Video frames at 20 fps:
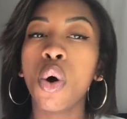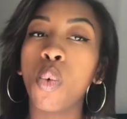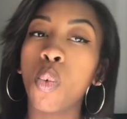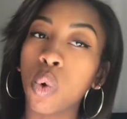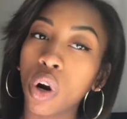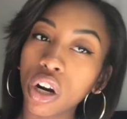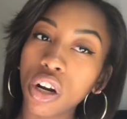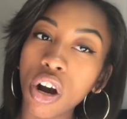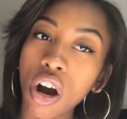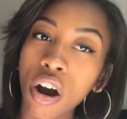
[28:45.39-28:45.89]

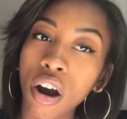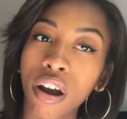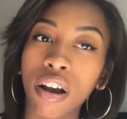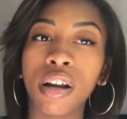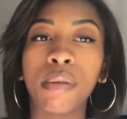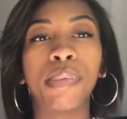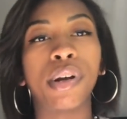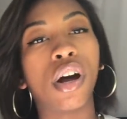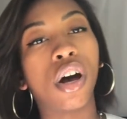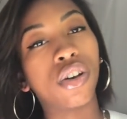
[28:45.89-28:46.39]
Work
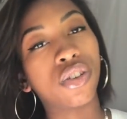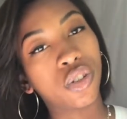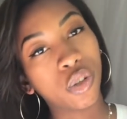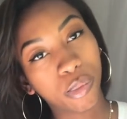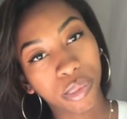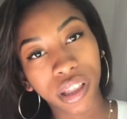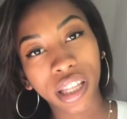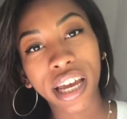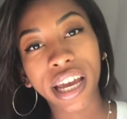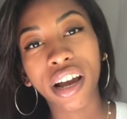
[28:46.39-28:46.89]
hard, but
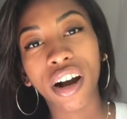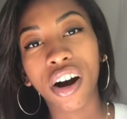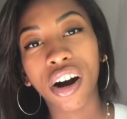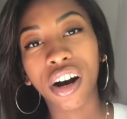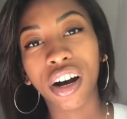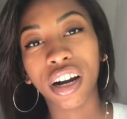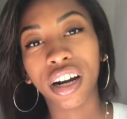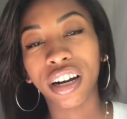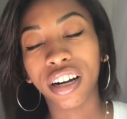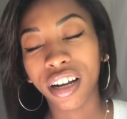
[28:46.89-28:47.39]
also play
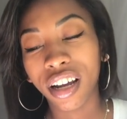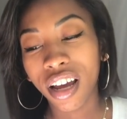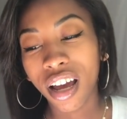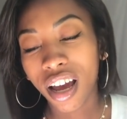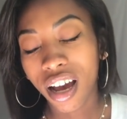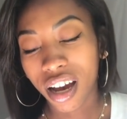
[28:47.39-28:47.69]
hard.